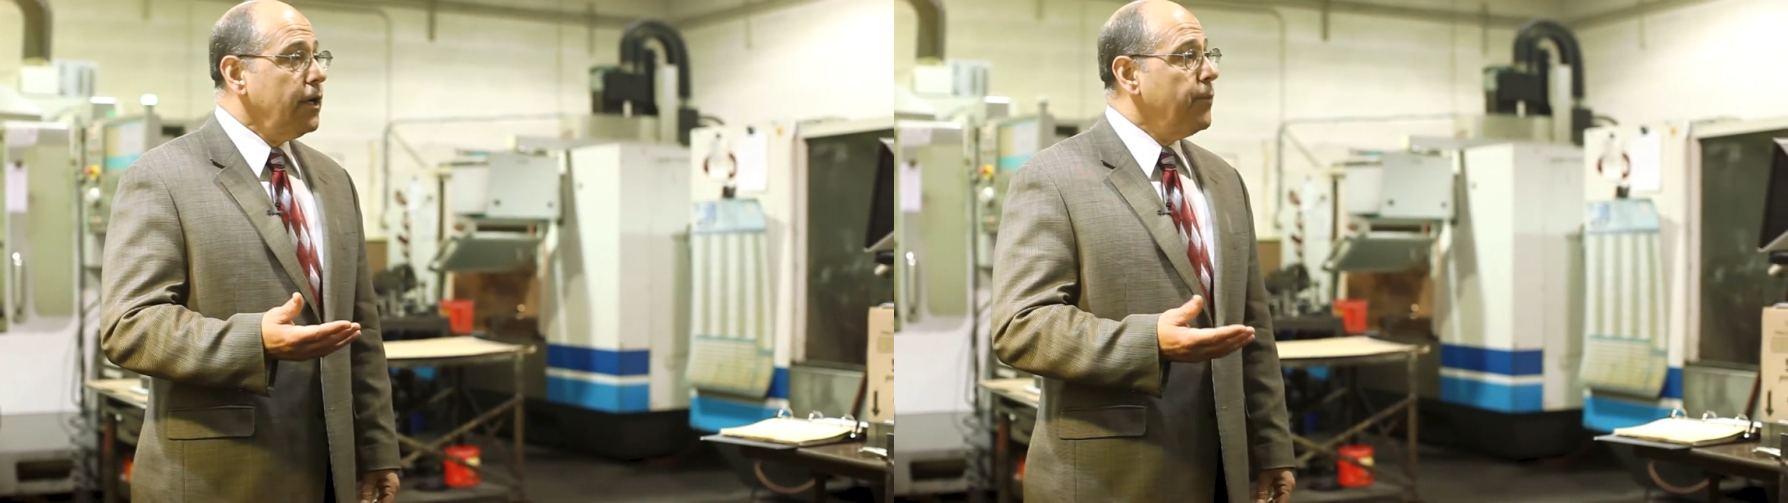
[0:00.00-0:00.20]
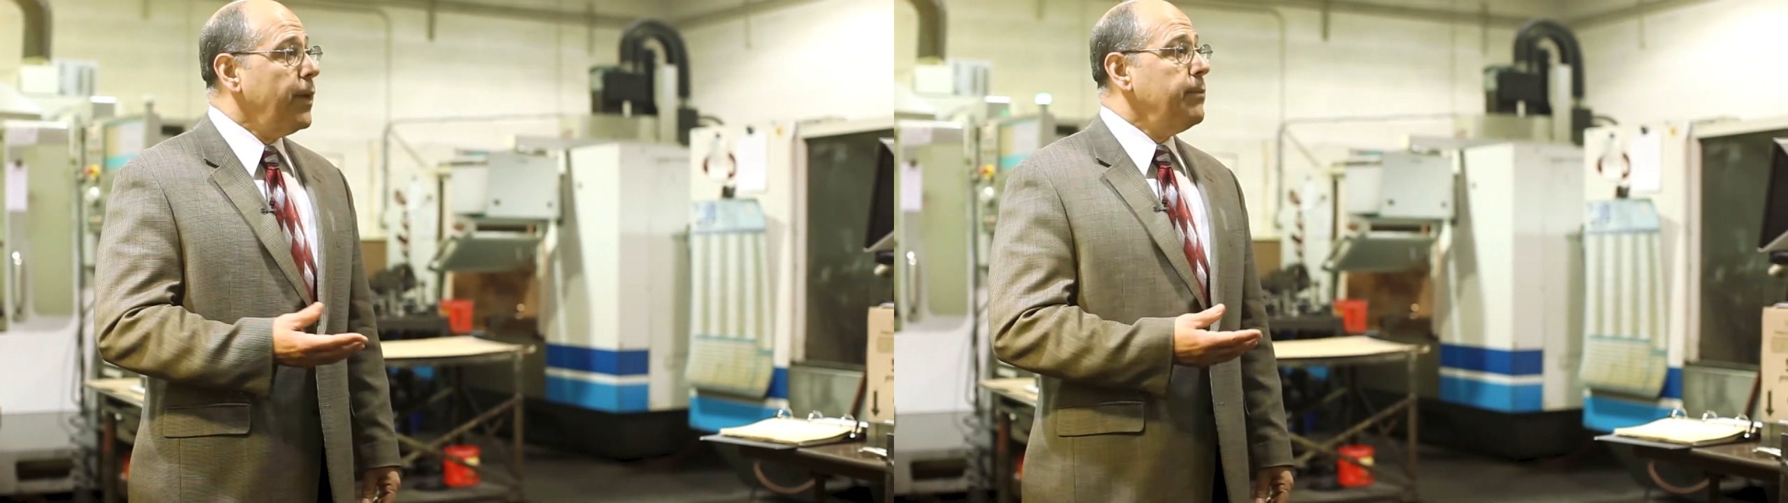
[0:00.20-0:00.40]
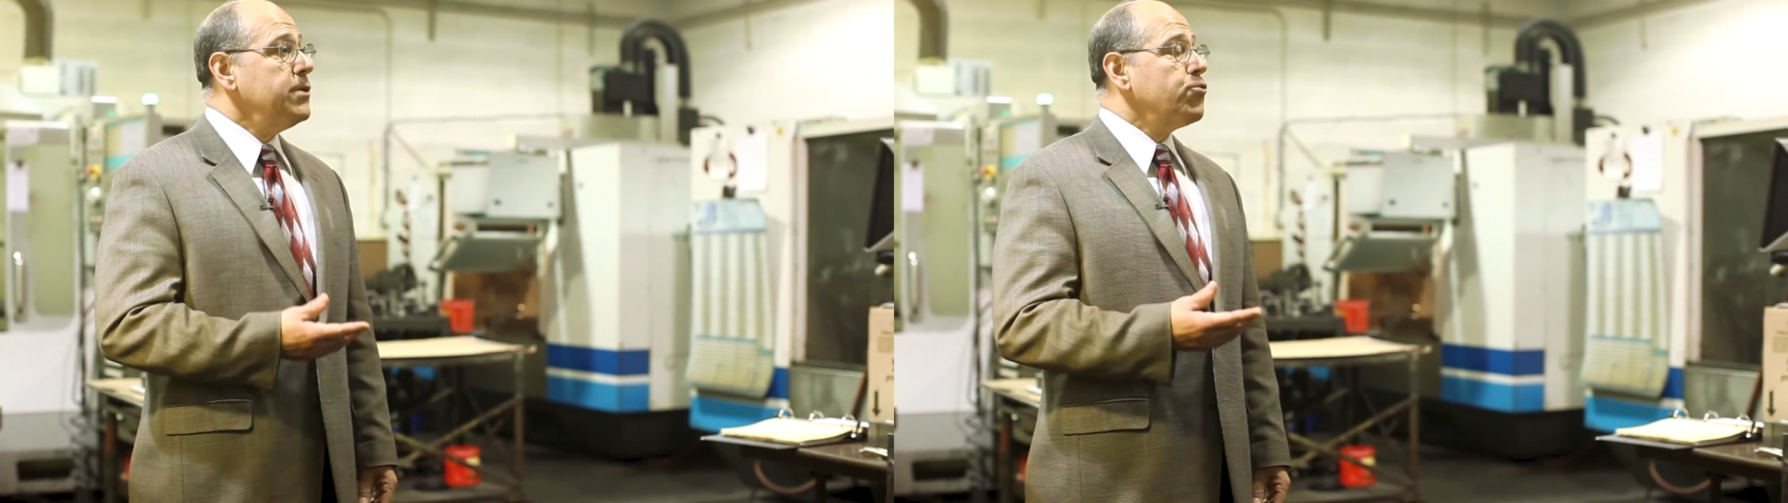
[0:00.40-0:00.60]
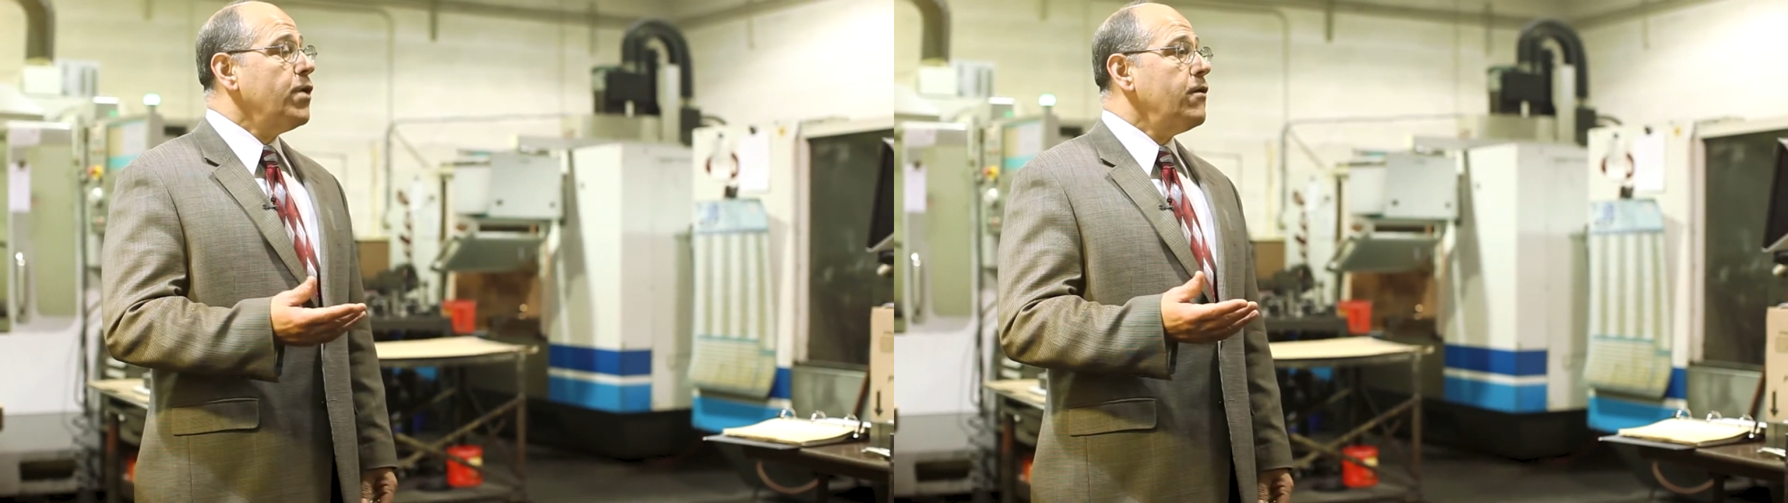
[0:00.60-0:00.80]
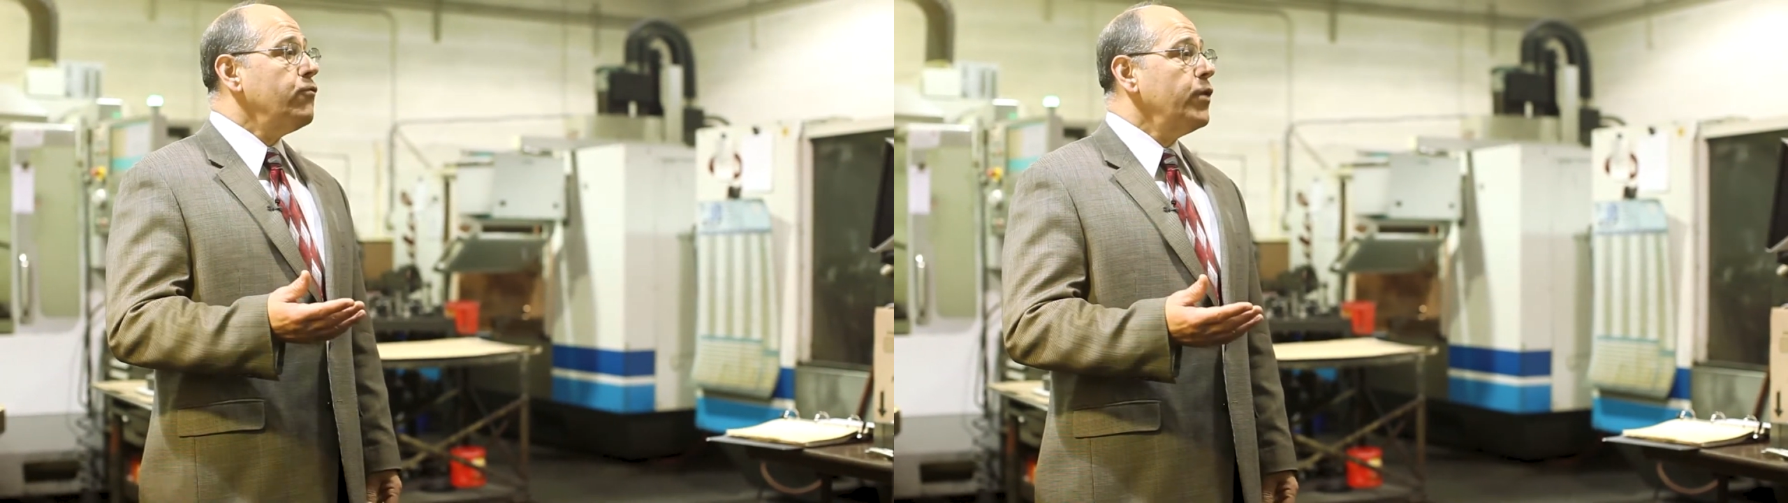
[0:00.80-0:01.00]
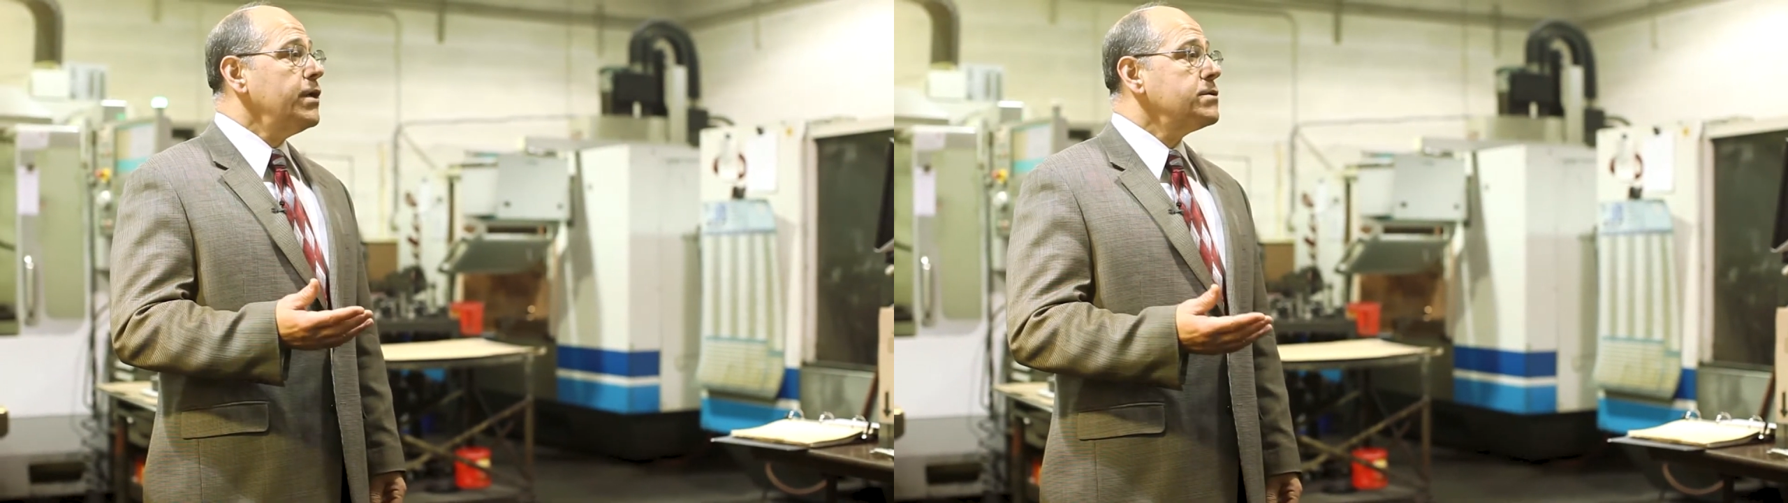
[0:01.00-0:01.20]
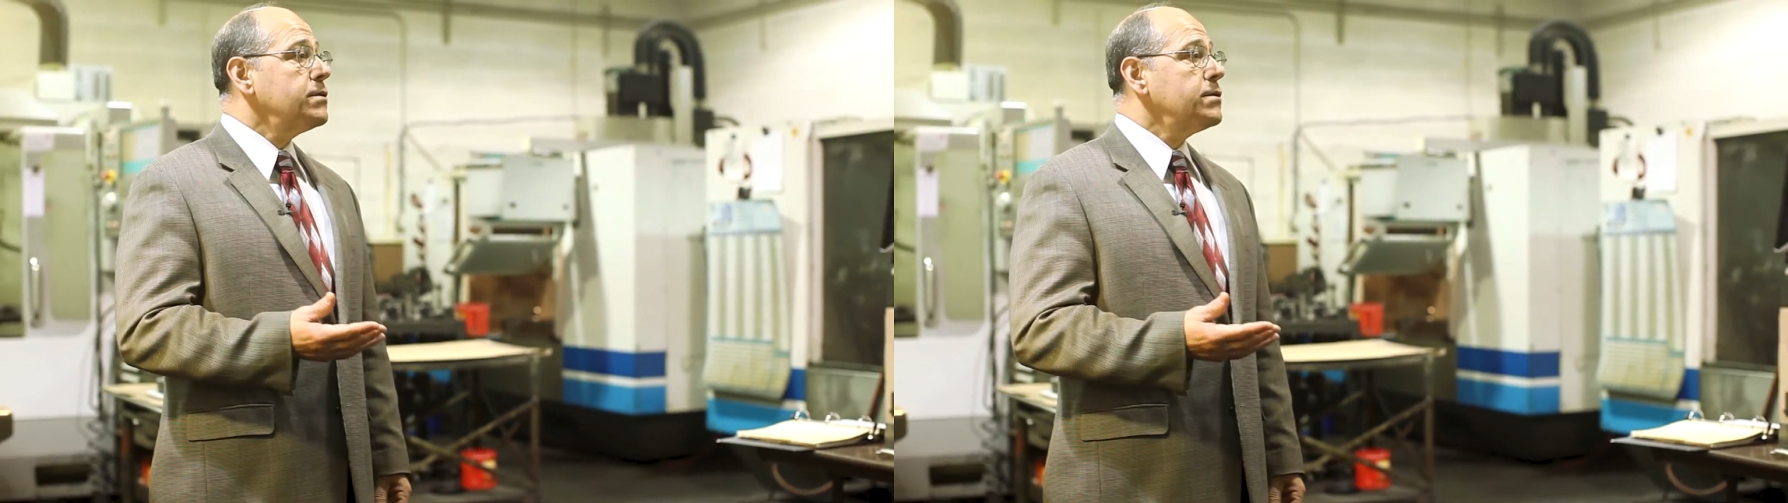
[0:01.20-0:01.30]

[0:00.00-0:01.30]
It may be 12 weeks